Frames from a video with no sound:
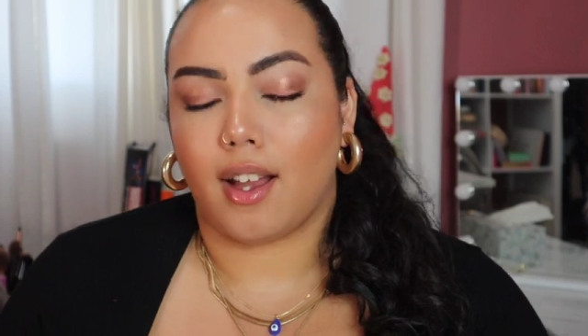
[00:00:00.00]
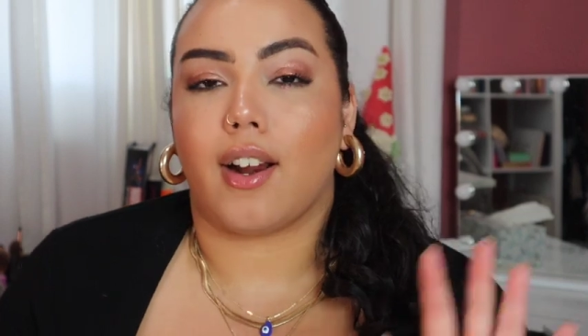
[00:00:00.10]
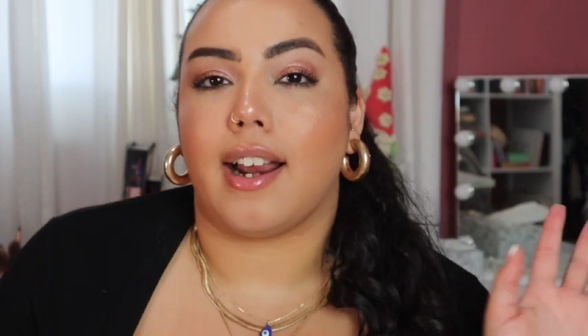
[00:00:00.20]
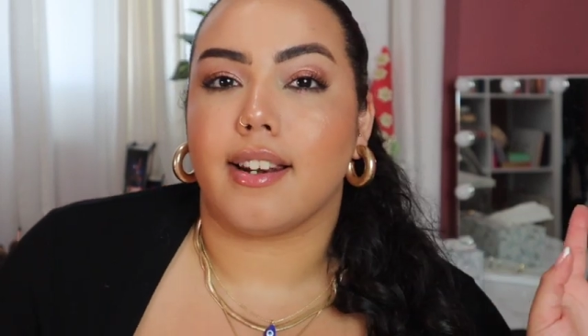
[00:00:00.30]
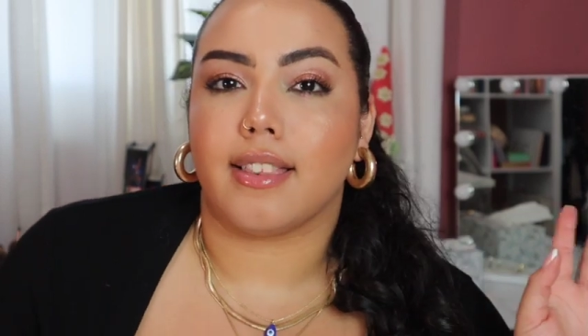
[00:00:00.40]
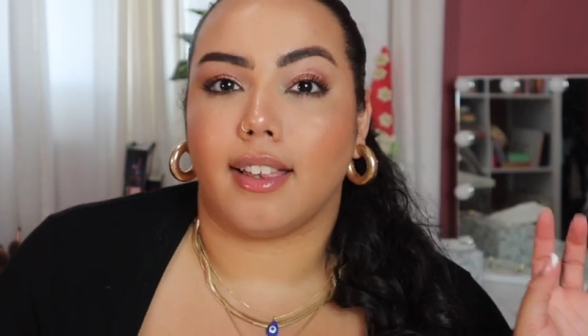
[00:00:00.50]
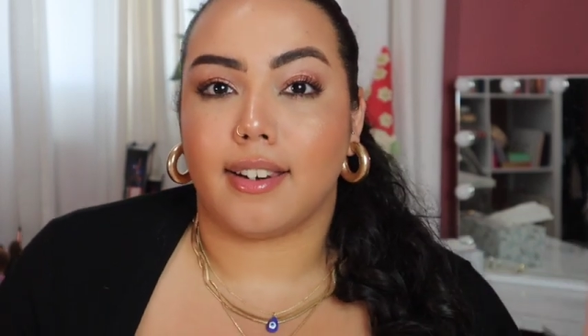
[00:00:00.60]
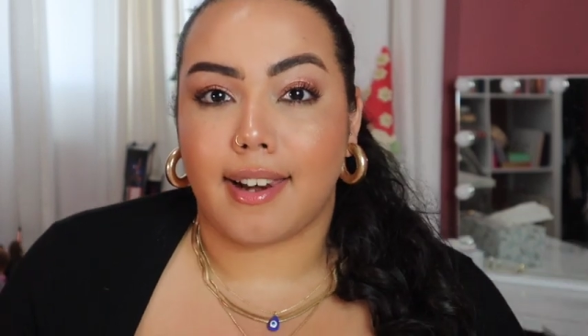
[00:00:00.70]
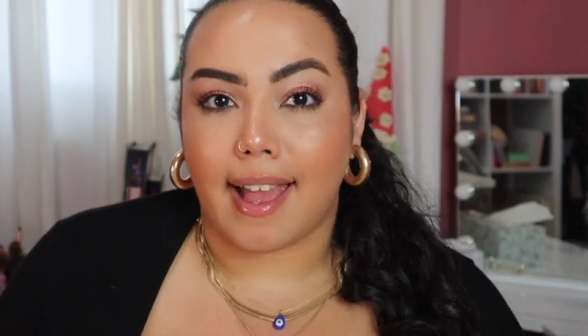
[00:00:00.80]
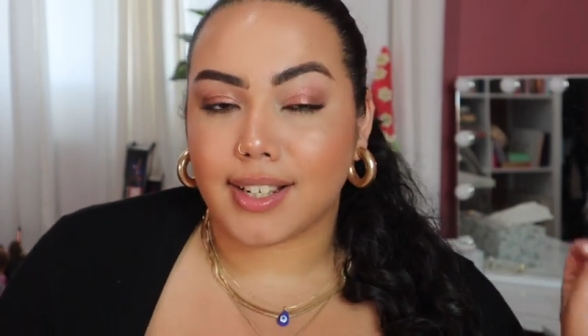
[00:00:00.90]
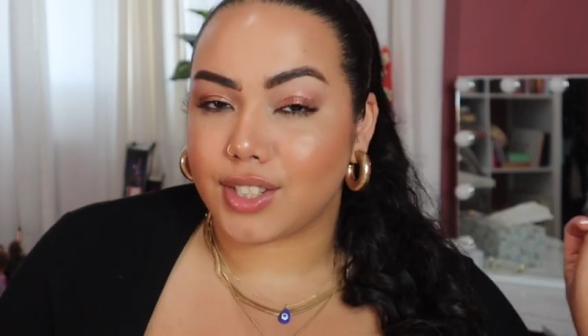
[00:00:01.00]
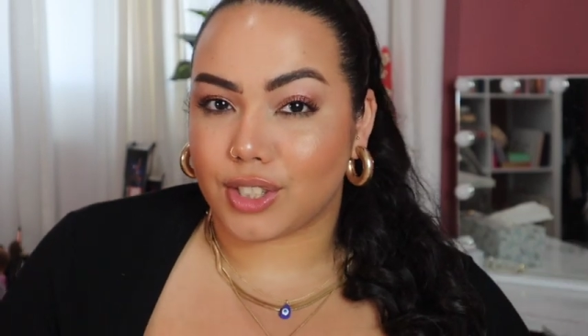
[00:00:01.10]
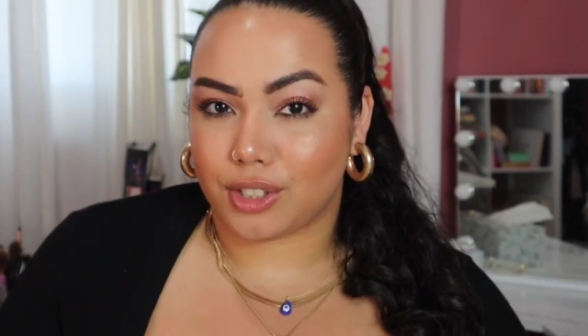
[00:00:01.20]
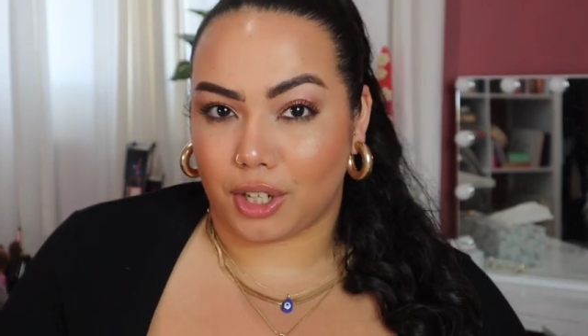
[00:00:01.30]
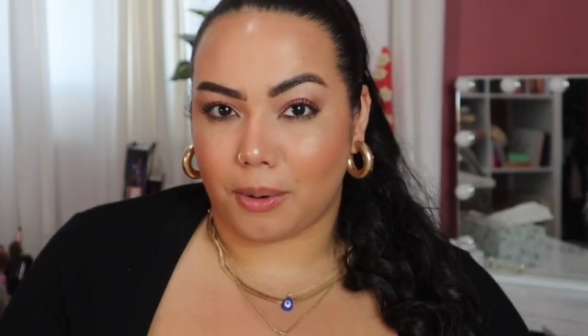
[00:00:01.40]
Alright, the
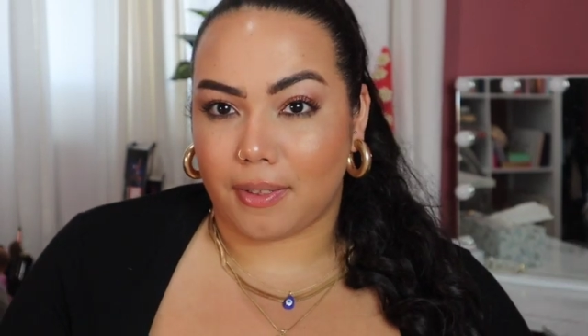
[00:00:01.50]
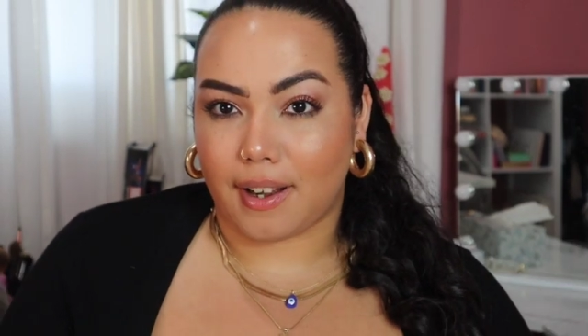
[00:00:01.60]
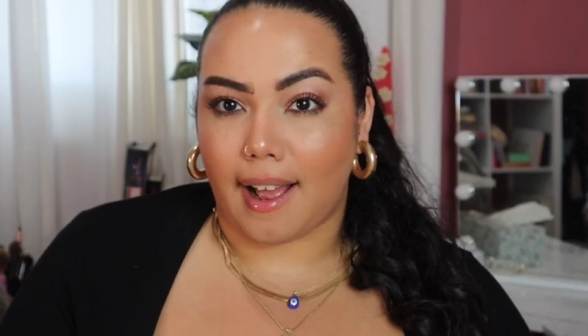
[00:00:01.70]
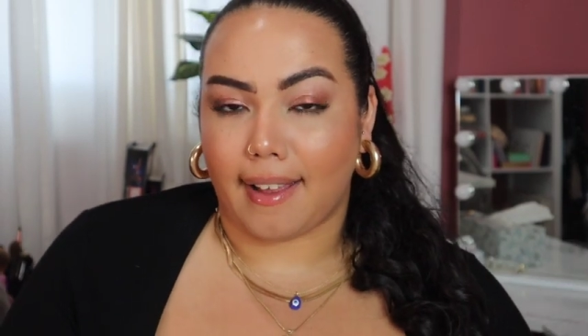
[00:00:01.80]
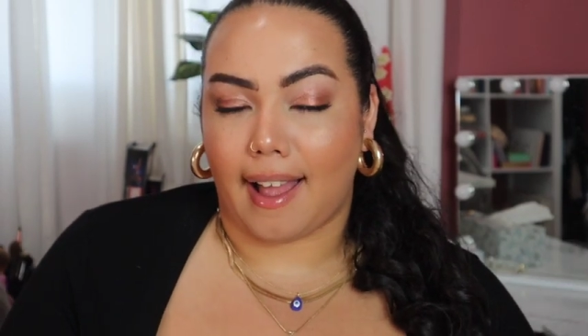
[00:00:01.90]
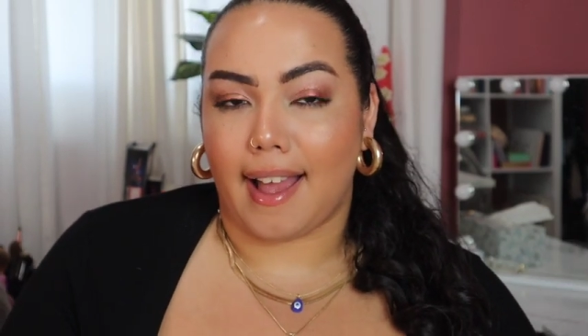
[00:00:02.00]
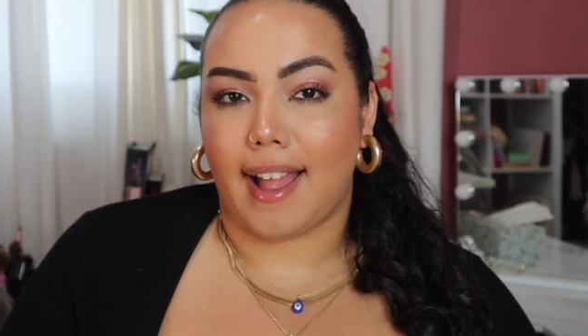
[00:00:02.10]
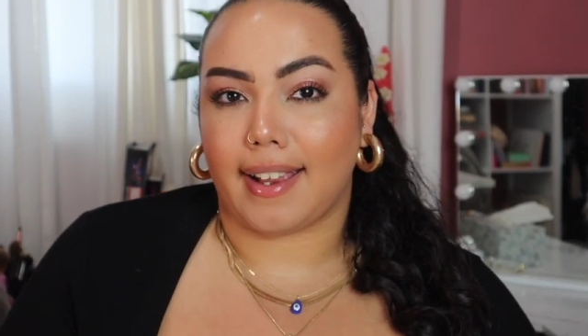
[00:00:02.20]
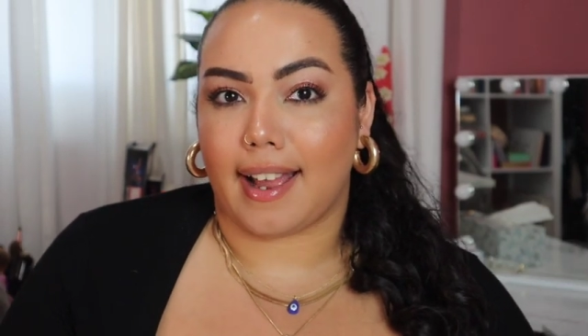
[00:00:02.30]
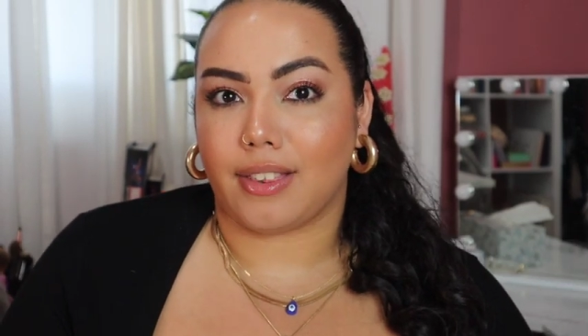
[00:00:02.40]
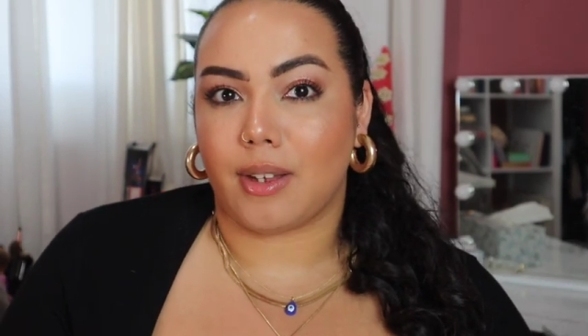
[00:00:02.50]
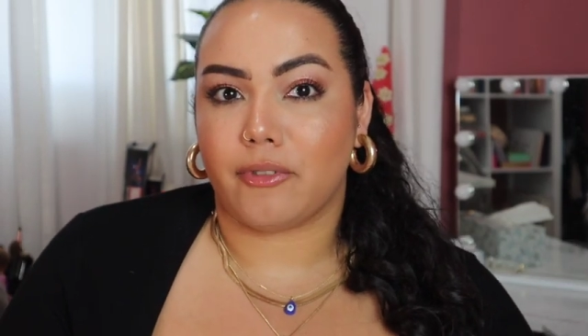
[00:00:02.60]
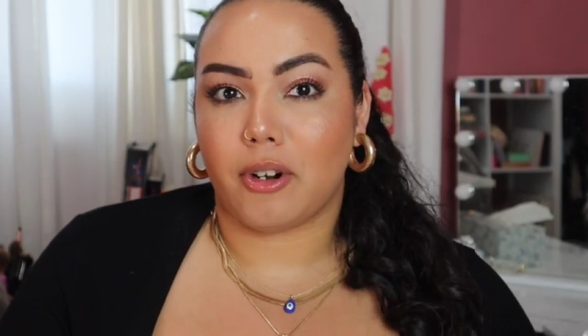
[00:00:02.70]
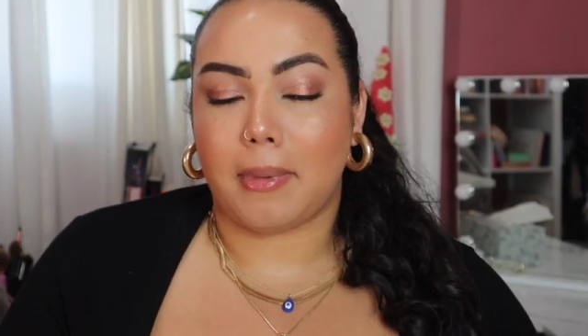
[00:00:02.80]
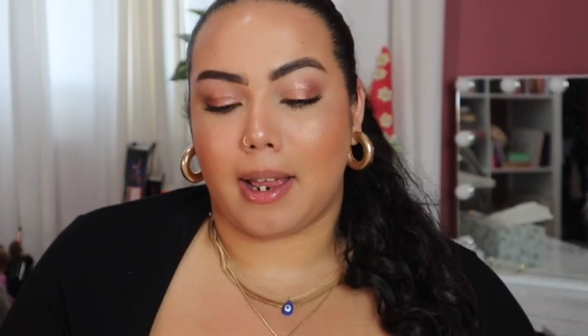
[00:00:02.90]
next 2 that I got them
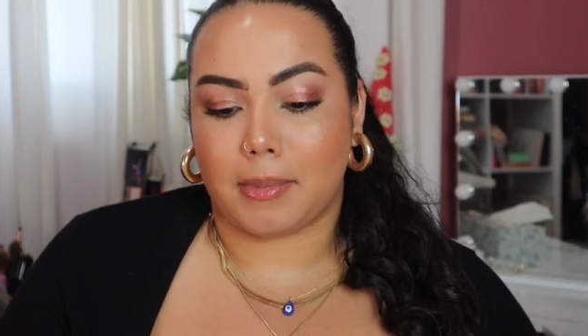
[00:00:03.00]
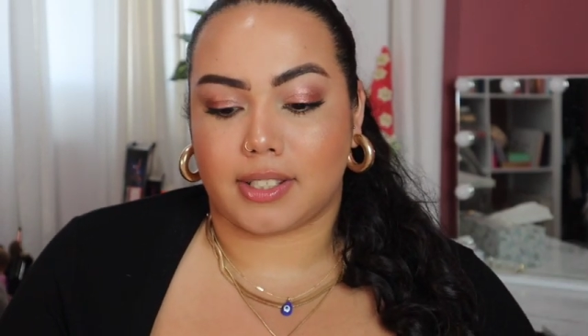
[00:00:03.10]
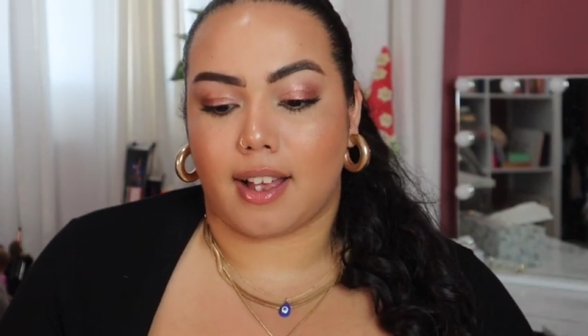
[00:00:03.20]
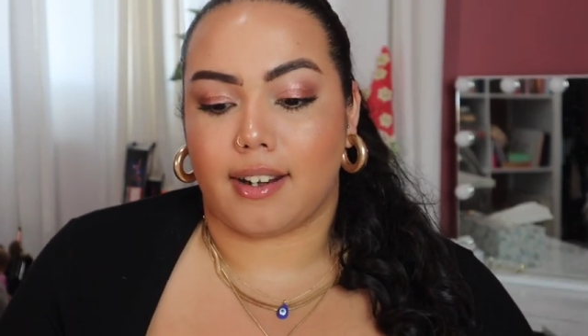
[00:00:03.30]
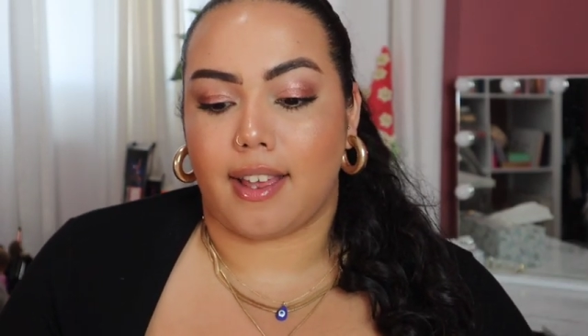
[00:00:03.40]
from Amazon,